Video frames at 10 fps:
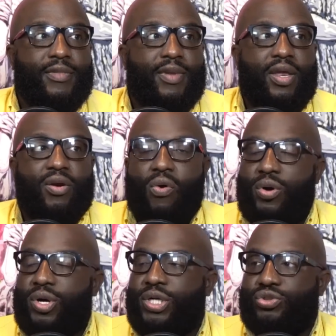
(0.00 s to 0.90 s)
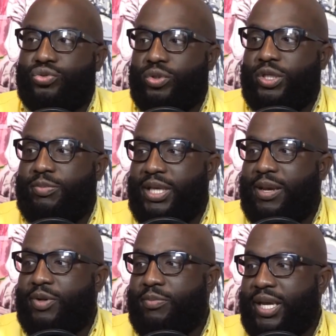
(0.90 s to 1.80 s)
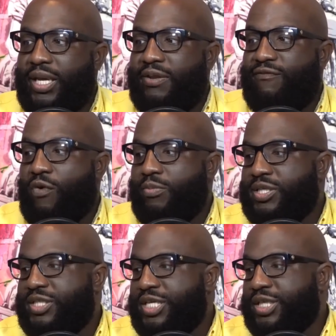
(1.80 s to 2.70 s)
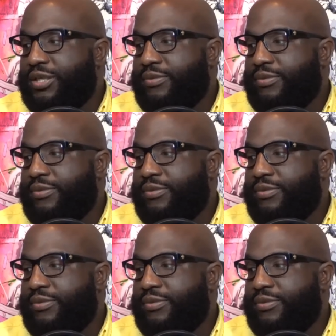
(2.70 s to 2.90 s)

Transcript: in order to truly be able to make an informed decision?